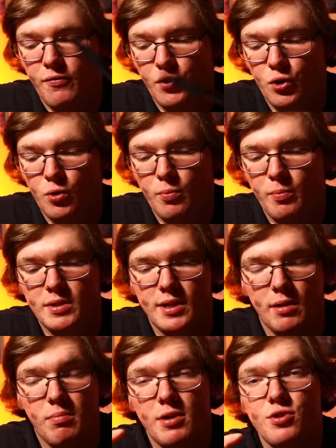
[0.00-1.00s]
film and
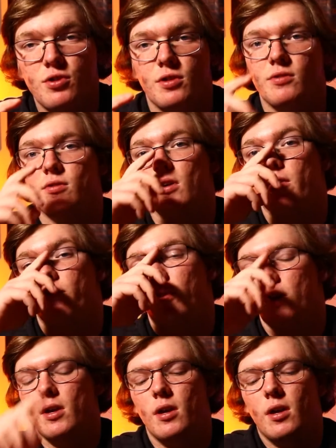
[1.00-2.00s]
take pictures of stuff.
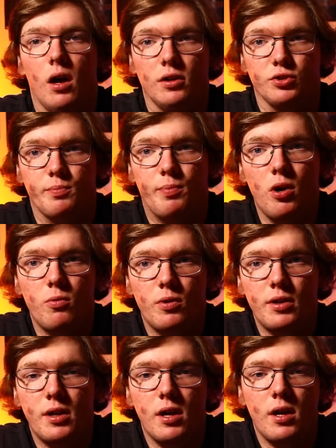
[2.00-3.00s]
All right, so part
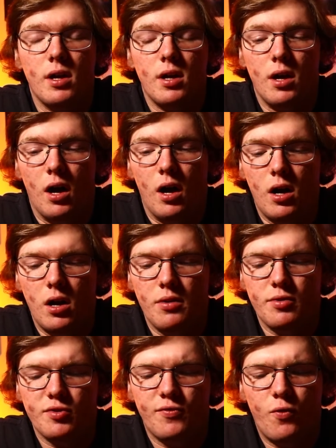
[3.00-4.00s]
1.
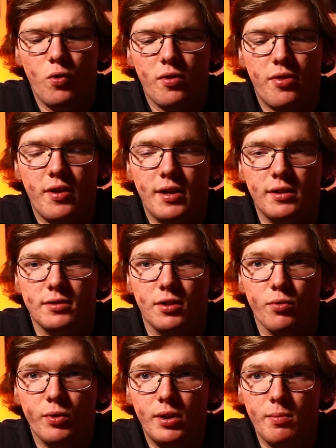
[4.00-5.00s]
There's 4 things
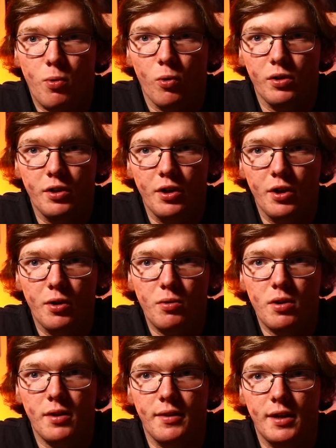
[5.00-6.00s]
that are really important to
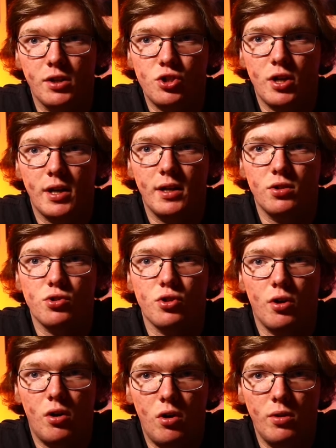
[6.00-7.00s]
know. They change
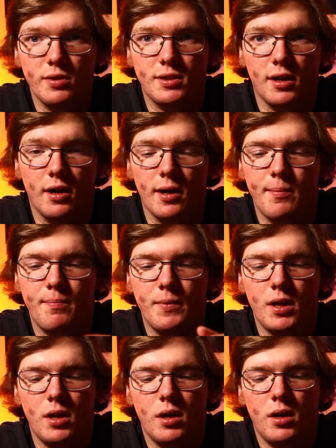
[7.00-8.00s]
all the time.
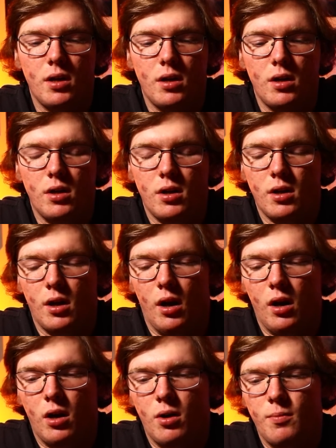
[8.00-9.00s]

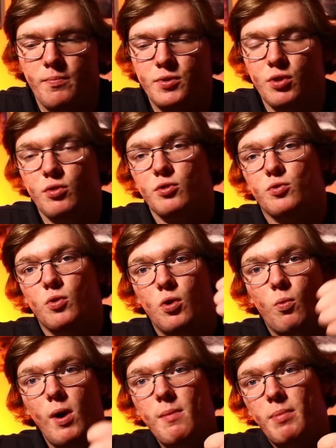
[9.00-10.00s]
So there's
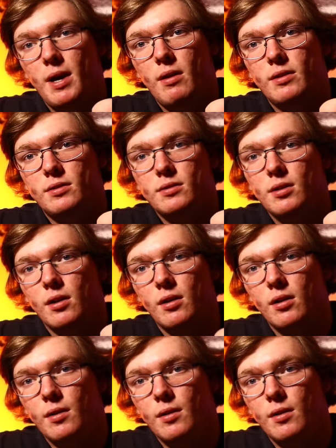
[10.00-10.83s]
white balance,